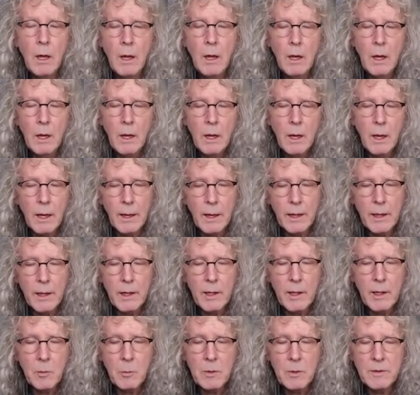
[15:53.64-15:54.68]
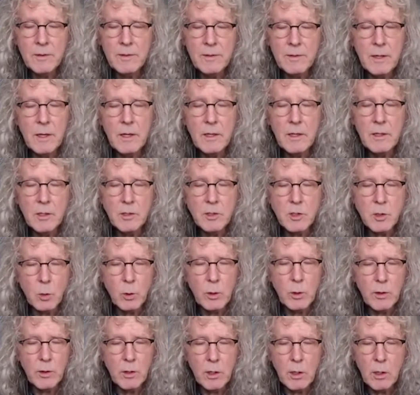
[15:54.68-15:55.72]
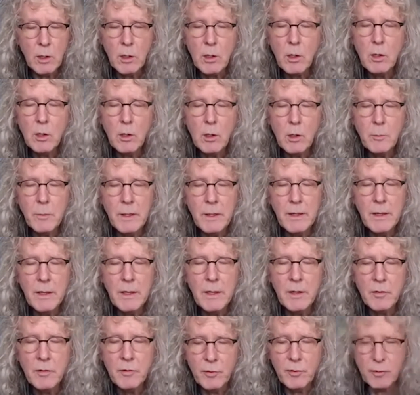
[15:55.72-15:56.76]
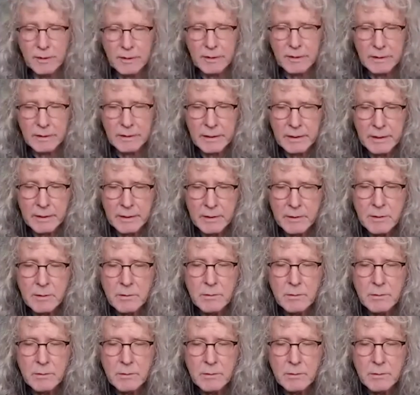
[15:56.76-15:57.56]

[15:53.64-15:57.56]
I'm in touch with all my feelings.